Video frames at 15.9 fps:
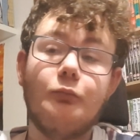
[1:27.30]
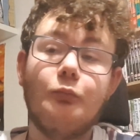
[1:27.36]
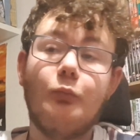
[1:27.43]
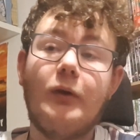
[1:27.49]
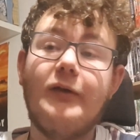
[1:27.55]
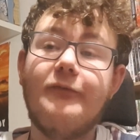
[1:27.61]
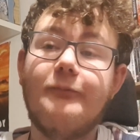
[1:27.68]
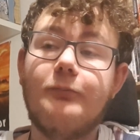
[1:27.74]

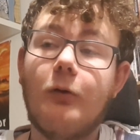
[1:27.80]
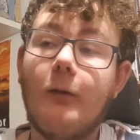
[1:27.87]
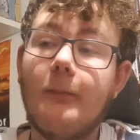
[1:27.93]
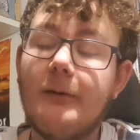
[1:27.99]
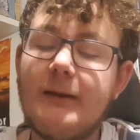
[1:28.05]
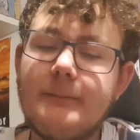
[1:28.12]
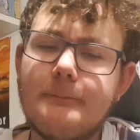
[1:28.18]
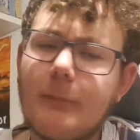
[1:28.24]
we've
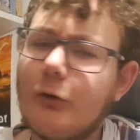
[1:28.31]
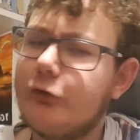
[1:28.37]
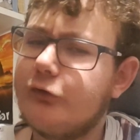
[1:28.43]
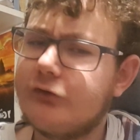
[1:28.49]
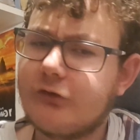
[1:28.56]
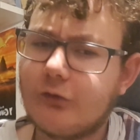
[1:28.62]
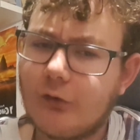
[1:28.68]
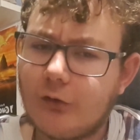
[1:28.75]
probably
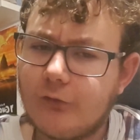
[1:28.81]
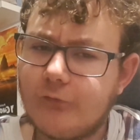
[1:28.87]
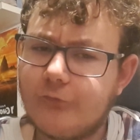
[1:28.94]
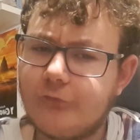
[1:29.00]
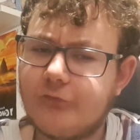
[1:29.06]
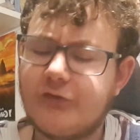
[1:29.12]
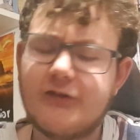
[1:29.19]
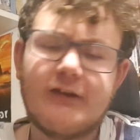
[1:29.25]
most of
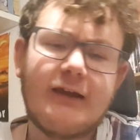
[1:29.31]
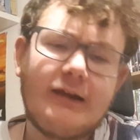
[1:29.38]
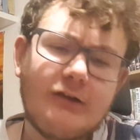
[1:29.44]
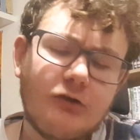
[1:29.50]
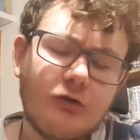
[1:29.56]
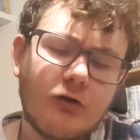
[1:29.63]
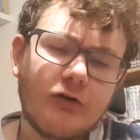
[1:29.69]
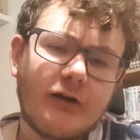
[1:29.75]

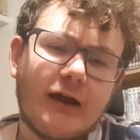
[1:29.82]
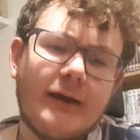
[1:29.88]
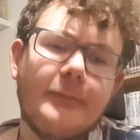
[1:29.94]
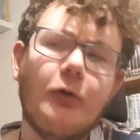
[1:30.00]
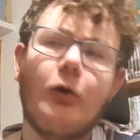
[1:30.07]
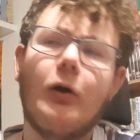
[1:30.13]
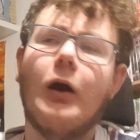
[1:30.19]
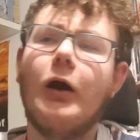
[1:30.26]
seen Your
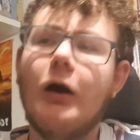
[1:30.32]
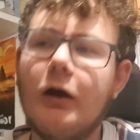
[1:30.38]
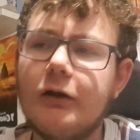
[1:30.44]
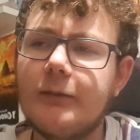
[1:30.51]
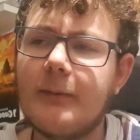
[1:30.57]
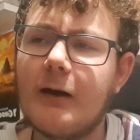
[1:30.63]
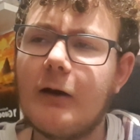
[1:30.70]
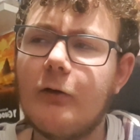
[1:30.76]
Name or
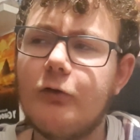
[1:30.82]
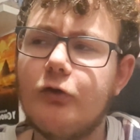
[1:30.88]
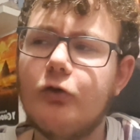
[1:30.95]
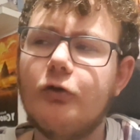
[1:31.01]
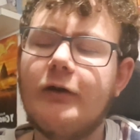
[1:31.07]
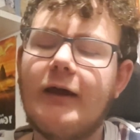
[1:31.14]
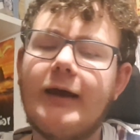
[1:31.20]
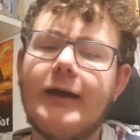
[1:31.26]
heard about
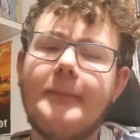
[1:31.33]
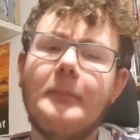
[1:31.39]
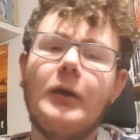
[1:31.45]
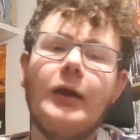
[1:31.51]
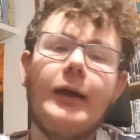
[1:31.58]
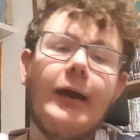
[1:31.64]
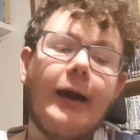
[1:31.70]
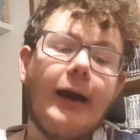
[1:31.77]
Your Name,
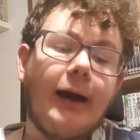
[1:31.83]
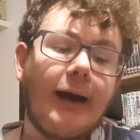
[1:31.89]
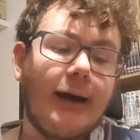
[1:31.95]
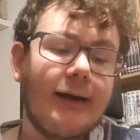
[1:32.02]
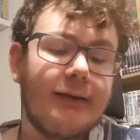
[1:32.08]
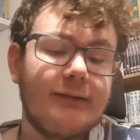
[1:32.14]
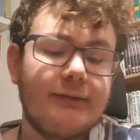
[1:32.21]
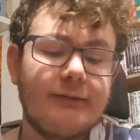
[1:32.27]

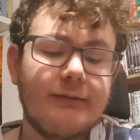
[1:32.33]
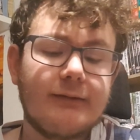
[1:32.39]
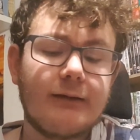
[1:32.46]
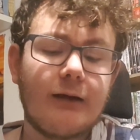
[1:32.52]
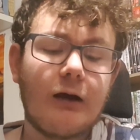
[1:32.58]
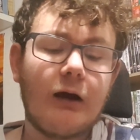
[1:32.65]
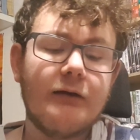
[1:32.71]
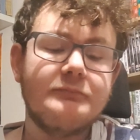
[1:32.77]
and
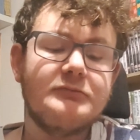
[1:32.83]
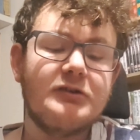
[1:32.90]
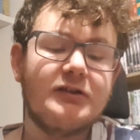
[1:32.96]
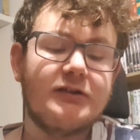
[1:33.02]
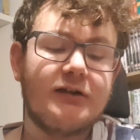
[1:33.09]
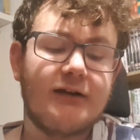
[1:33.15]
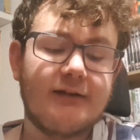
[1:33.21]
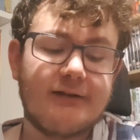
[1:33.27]
I'm
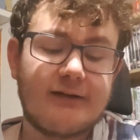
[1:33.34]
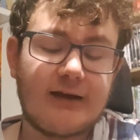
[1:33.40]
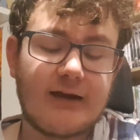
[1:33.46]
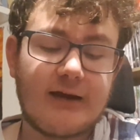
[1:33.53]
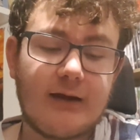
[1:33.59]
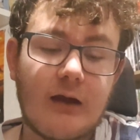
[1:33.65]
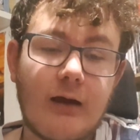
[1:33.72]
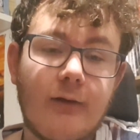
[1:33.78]
just gonna
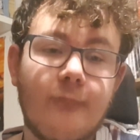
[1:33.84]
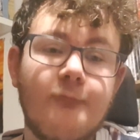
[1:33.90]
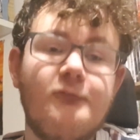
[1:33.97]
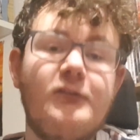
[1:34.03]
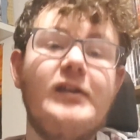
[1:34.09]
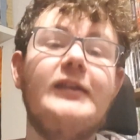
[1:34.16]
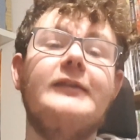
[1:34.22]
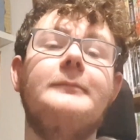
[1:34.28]
say
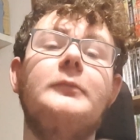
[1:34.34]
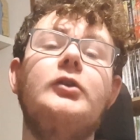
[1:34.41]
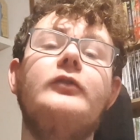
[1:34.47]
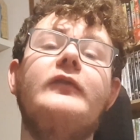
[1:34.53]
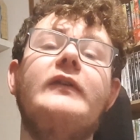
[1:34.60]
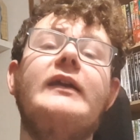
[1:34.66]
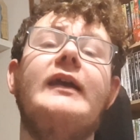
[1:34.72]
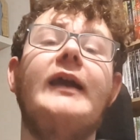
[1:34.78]
this
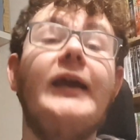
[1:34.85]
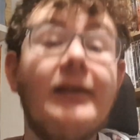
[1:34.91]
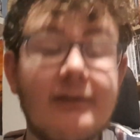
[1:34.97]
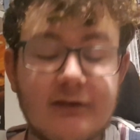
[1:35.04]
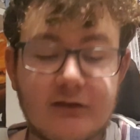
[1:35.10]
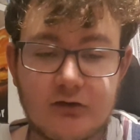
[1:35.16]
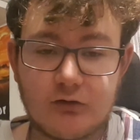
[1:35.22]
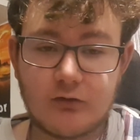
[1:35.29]
movie
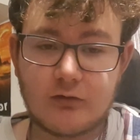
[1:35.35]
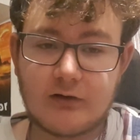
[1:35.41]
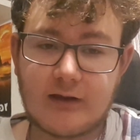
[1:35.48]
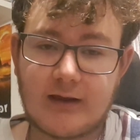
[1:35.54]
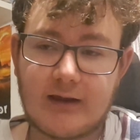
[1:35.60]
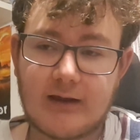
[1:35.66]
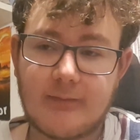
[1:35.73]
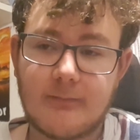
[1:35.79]
isn't Your
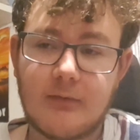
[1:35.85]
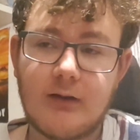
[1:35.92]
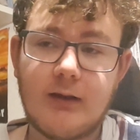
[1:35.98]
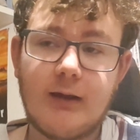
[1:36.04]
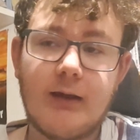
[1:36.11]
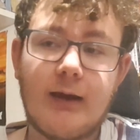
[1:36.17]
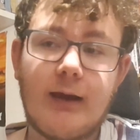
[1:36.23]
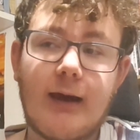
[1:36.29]
Name,
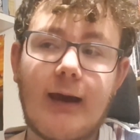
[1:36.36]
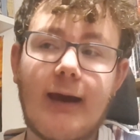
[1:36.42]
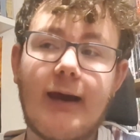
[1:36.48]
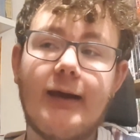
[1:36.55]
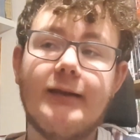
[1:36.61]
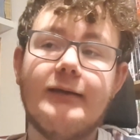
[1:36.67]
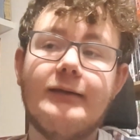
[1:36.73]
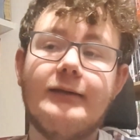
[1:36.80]

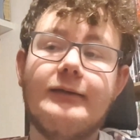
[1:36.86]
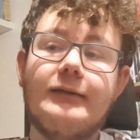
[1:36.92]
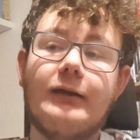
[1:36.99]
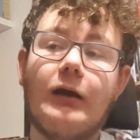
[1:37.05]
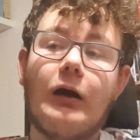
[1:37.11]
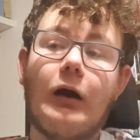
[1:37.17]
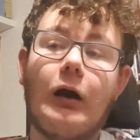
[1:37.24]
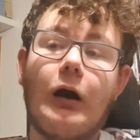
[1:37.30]
and
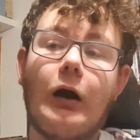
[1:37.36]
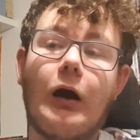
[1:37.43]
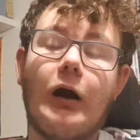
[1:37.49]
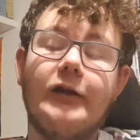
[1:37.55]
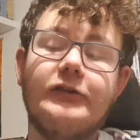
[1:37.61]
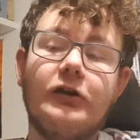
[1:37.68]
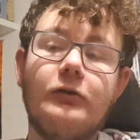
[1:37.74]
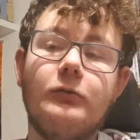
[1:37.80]

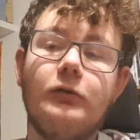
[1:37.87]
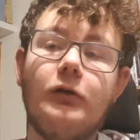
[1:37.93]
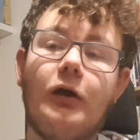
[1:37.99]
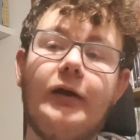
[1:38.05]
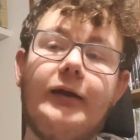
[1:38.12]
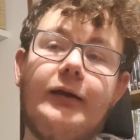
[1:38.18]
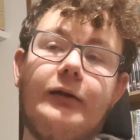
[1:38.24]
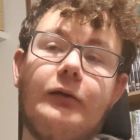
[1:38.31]
I don't
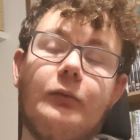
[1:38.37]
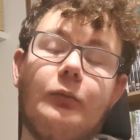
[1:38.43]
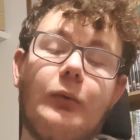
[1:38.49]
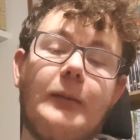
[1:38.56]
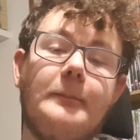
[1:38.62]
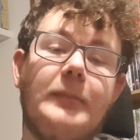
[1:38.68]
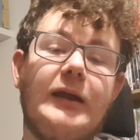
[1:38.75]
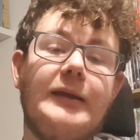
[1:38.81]
like
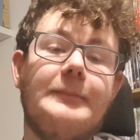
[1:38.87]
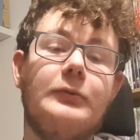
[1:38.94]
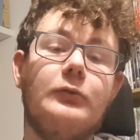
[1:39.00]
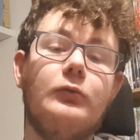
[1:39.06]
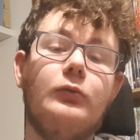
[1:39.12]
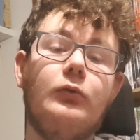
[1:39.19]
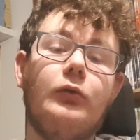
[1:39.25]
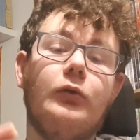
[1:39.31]
when
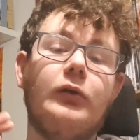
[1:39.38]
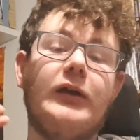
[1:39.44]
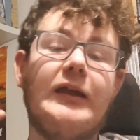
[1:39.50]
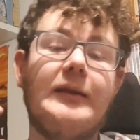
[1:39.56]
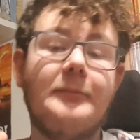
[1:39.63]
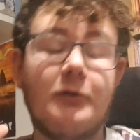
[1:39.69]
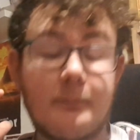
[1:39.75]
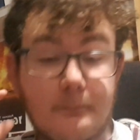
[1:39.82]
people
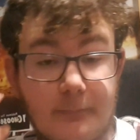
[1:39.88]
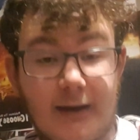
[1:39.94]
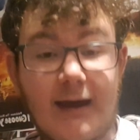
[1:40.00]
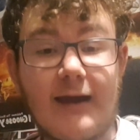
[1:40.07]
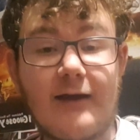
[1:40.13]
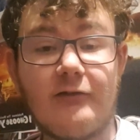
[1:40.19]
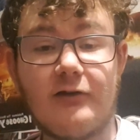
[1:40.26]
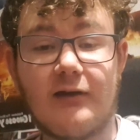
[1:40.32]
keep
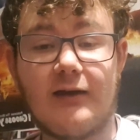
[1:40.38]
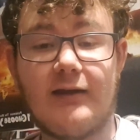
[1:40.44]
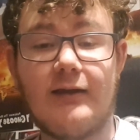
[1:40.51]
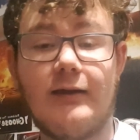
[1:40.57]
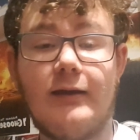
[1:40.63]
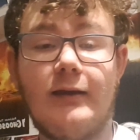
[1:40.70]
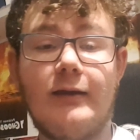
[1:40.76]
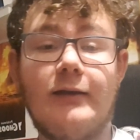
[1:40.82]
comparing it
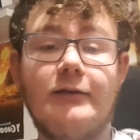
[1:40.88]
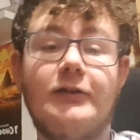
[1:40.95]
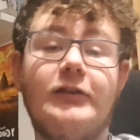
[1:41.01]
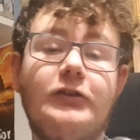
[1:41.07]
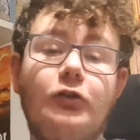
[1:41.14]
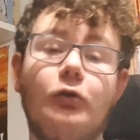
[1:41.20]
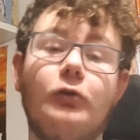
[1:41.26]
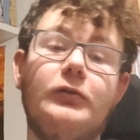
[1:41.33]
to
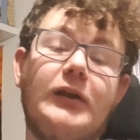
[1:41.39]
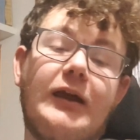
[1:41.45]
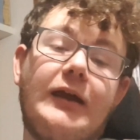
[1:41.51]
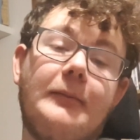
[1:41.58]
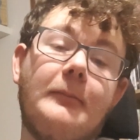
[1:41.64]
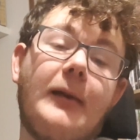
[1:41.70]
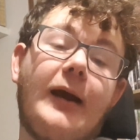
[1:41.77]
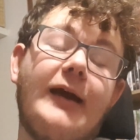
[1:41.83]
Your
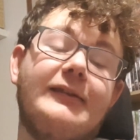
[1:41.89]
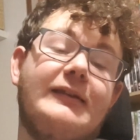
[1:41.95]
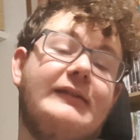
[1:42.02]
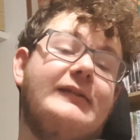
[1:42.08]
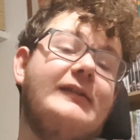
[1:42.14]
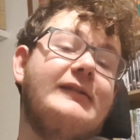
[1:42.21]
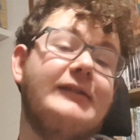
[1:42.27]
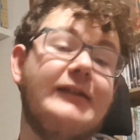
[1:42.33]
Name as
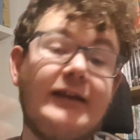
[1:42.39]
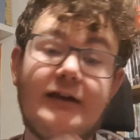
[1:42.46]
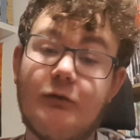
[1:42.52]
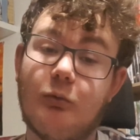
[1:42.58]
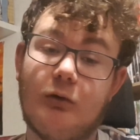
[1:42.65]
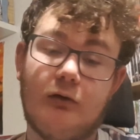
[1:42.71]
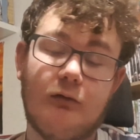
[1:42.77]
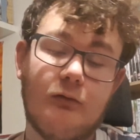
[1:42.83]
it's a
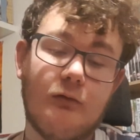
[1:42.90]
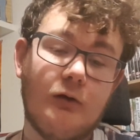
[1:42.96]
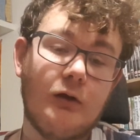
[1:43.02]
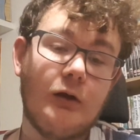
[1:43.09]
sequel.